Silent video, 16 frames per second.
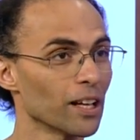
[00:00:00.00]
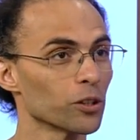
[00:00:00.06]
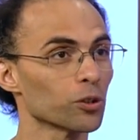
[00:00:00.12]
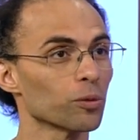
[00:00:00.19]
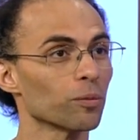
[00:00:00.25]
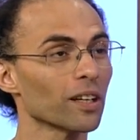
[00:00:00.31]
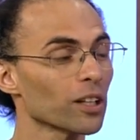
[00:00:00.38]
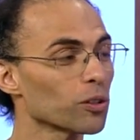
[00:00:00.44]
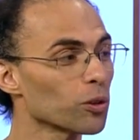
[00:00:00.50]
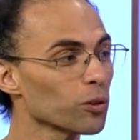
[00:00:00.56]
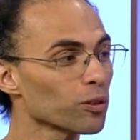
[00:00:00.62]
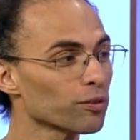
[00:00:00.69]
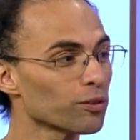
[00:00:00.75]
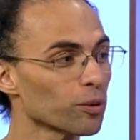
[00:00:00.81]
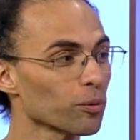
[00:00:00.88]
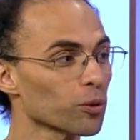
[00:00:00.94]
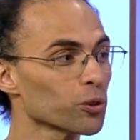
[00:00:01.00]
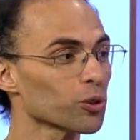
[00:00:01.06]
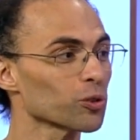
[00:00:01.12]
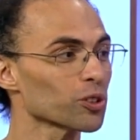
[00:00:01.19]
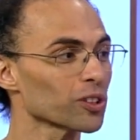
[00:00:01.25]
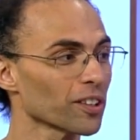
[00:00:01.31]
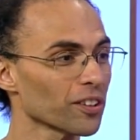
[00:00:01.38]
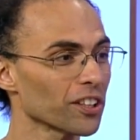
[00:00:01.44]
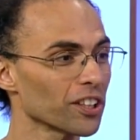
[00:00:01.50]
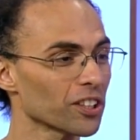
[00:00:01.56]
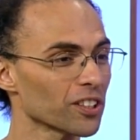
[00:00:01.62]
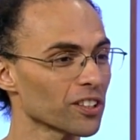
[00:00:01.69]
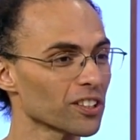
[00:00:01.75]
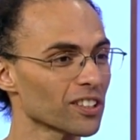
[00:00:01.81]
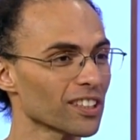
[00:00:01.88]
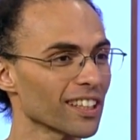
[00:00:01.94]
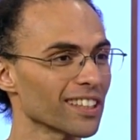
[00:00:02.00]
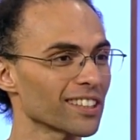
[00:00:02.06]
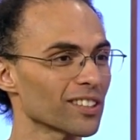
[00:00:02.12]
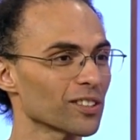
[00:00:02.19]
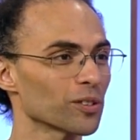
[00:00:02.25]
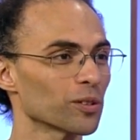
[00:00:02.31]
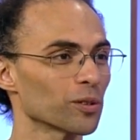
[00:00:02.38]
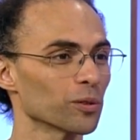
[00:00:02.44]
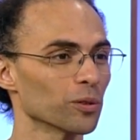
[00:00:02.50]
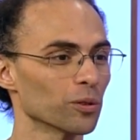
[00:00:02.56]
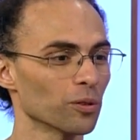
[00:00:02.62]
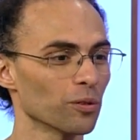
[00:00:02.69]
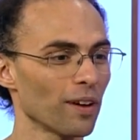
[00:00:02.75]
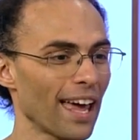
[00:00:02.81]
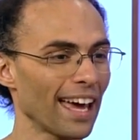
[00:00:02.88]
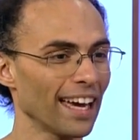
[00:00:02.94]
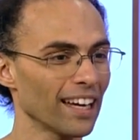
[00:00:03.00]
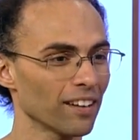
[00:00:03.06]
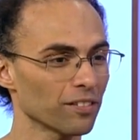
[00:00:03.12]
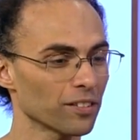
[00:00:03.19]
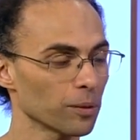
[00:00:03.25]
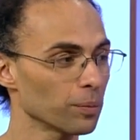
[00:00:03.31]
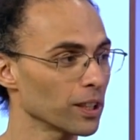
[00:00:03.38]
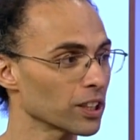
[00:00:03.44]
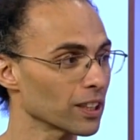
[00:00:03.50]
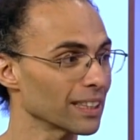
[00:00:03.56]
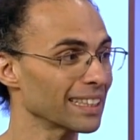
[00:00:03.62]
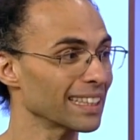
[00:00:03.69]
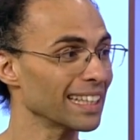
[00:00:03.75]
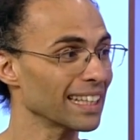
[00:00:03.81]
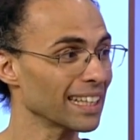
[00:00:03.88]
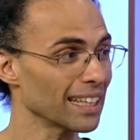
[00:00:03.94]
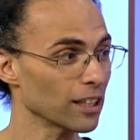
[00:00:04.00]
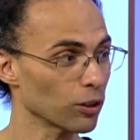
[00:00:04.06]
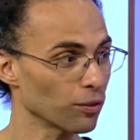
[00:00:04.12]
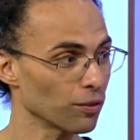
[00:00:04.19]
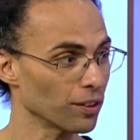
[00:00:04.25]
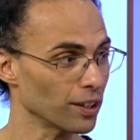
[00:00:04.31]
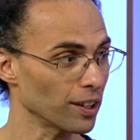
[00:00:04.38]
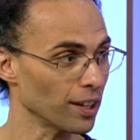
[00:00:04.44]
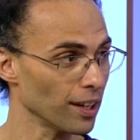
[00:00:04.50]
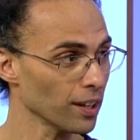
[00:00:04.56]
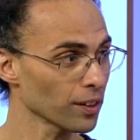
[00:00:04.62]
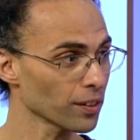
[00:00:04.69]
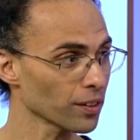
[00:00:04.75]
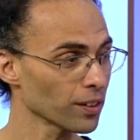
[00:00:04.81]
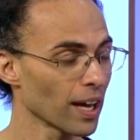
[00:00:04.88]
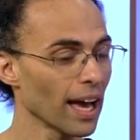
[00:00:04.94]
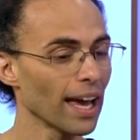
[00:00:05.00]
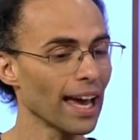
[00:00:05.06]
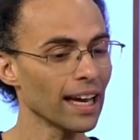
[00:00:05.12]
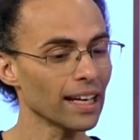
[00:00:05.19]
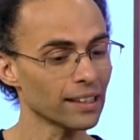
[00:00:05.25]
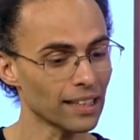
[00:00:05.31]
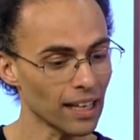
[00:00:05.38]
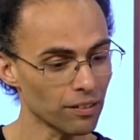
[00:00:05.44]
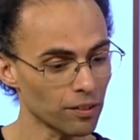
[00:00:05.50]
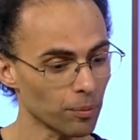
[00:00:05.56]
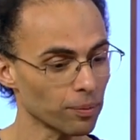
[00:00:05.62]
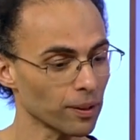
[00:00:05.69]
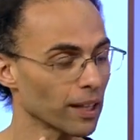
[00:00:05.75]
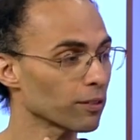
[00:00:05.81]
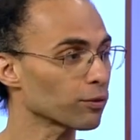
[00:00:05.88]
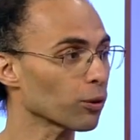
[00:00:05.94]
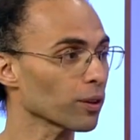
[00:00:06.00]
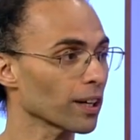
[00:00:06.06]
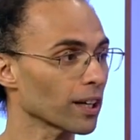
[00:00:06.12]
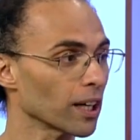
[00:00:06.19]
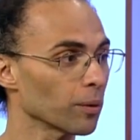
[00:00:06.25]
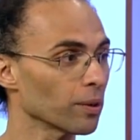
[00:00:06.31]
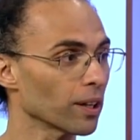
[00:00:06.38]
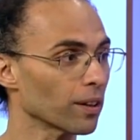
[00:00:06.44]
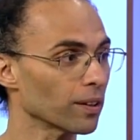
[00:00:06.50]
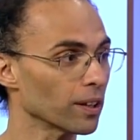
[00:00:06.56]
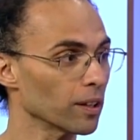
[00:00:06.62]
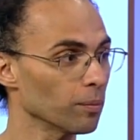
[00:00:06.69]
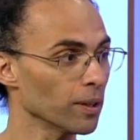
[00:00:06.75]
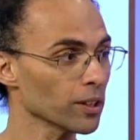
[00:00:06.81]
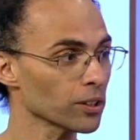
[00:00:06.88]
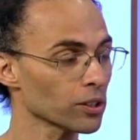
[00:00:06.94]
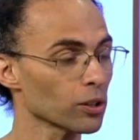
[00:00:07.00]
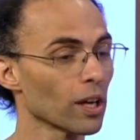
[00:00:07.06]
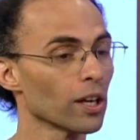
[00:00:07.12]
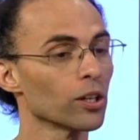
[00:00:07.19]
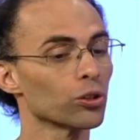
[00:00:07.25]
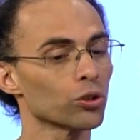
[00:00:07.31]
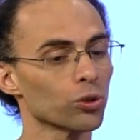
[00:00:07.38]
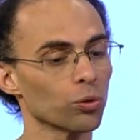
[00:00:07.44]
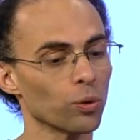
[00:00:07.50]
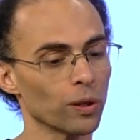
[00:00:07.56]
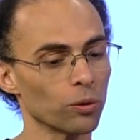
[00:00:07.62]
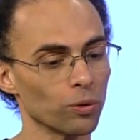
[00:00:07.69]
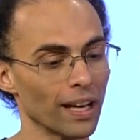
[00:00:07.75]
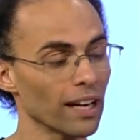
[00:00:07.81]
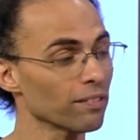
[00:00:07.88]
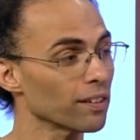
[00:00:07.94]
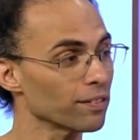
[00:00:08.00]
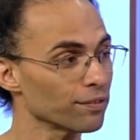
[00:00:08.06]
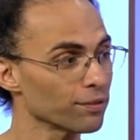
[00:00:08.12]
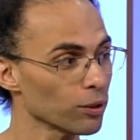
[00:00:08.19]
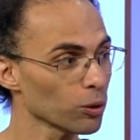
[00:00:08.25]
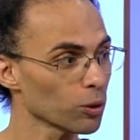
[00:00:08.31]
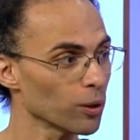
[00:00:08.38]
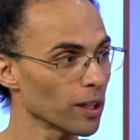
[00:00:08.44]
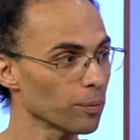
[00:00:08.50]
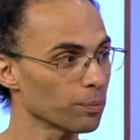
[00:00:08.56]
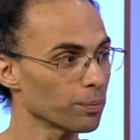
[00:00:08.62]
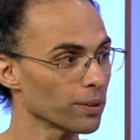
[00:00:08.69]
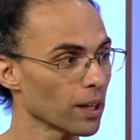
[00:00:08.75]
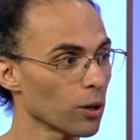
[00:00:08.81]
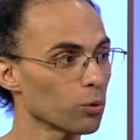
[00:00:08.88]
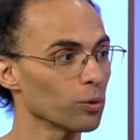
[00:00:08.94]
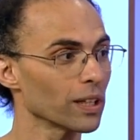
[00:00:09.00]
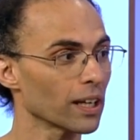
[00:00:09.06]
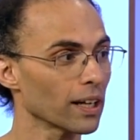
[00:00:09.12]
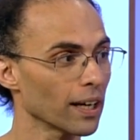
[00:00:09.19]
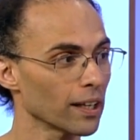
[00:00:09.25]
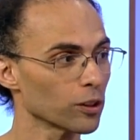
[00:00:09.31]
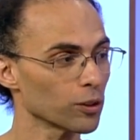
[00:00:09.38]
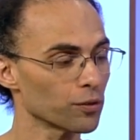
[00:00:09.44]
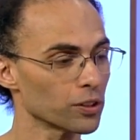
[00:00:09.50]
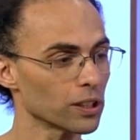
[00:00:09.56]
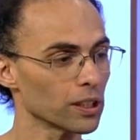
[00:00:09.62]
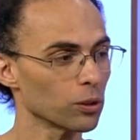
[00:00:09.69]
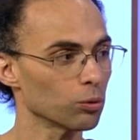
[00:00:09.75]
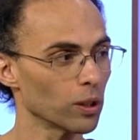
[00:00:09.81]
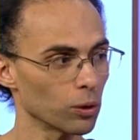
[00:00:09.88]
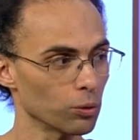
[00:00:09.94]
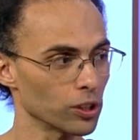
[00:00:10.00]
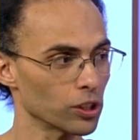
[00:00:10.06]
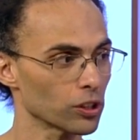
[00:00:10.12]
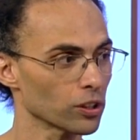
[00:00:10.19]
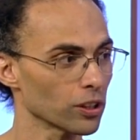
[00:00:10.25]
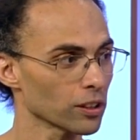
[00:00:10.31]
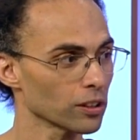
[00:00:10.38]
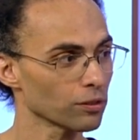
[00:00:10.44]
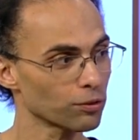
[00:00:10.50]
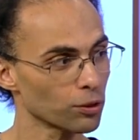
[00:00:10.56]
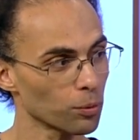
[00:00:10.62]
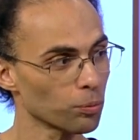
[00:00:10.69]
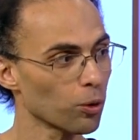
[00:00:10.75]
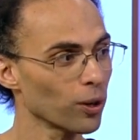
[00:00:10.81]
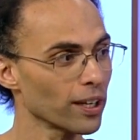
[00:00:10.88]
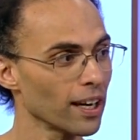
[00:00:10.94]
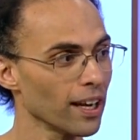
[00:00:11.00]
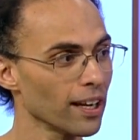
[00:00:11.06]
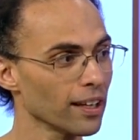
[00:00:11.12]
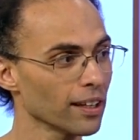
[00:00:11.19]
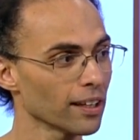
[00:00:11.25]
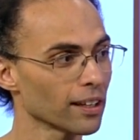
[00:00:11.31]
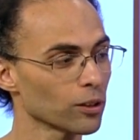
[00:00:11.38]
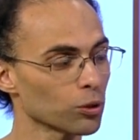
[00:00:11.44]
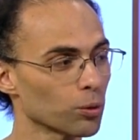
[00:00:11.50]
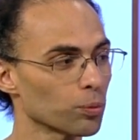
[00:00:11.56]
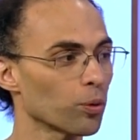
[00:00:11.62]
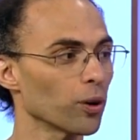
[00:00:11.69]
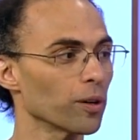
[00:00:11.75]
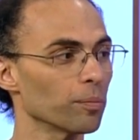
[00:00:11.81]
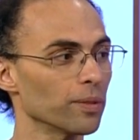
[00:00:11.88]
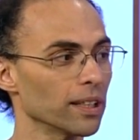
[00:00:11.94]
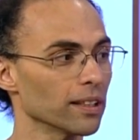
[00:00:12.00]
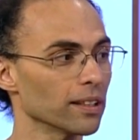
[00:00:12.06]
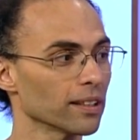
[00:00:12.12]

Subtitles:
So my goal from those consultations is to have the patient take care of their health and have a plan for the coming 3 months. So when we have a follow-up, we kind of see where we started from point A to point B.